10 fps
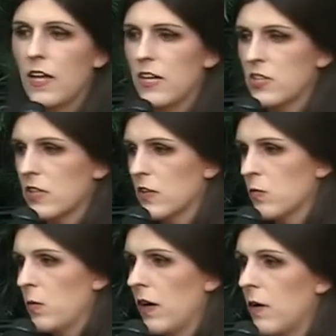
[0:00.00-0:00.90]
And she goes,
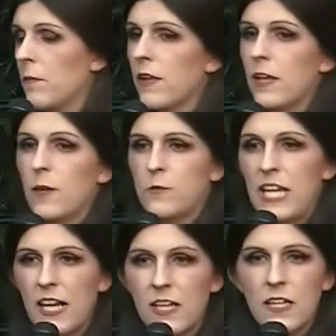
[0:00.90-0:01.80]
"Well, if
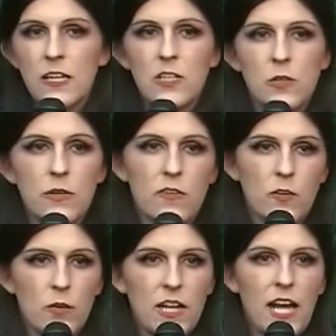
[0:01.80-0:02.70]
Danica can do it,
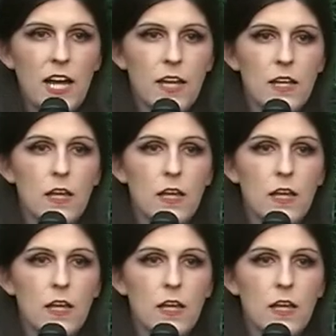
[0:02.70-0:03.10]
so can I."